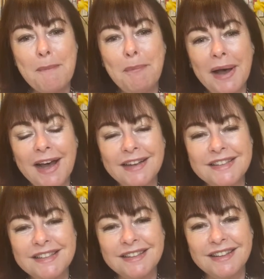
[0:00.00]

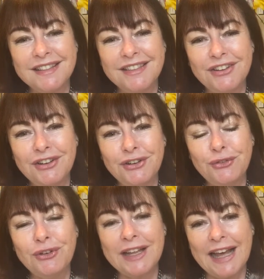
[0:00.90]
but the
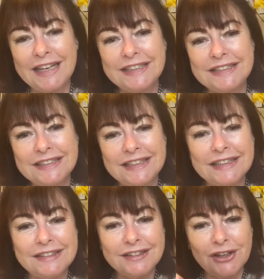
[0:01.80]
reality
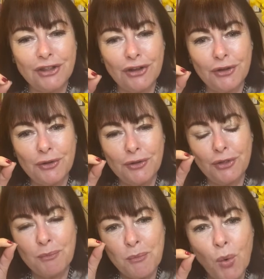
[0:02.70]
is
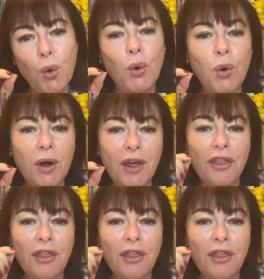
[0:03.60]
the more